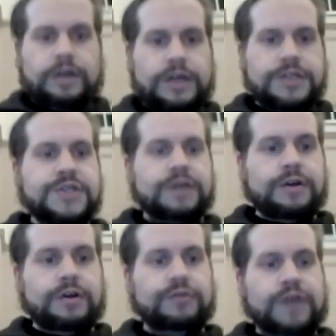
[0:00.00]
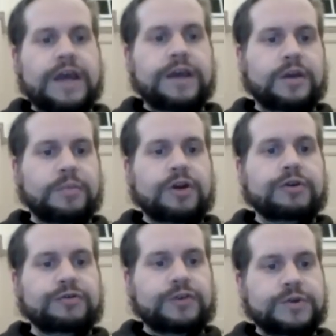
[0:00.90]
set of hanging
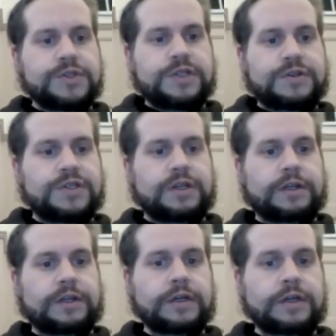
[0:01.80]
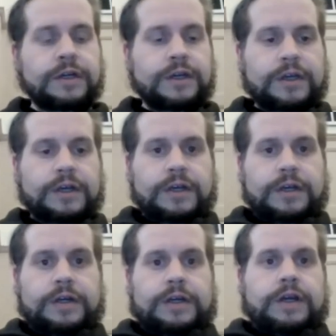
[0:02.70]
microphones in the ceiling.
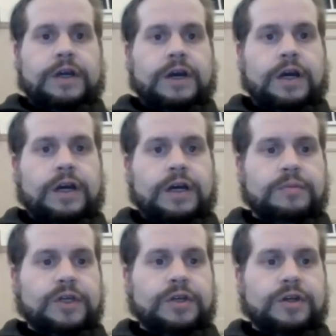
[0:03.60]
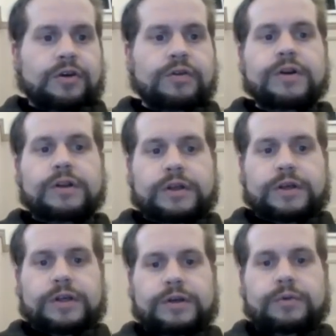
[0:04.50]

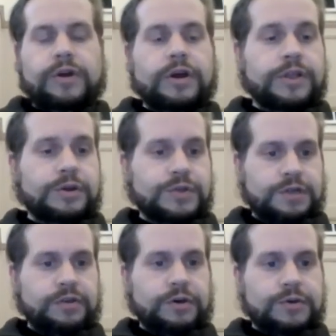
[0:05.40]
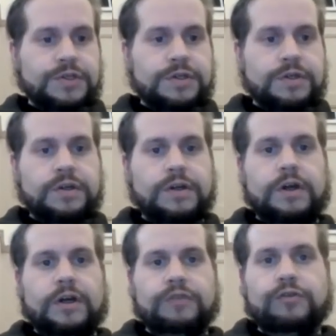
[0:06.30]
Currently, we're not using those
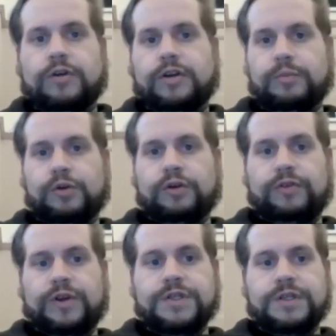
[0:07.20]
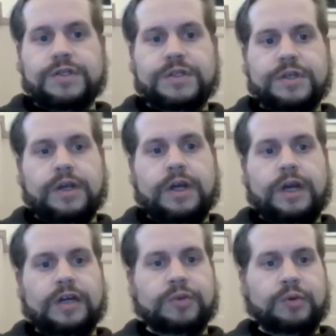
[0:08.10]
for a number of reasons,
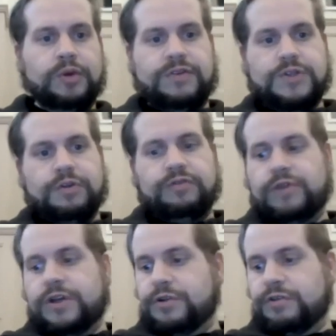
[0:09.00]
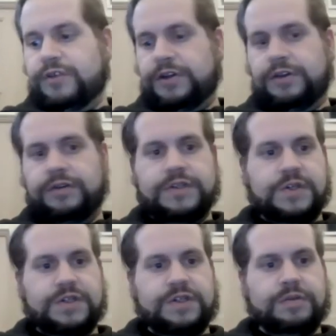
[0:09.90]
but we have sort of retrofitted the
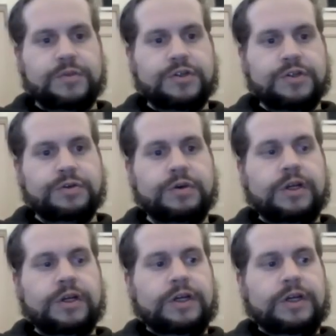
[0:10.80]
system to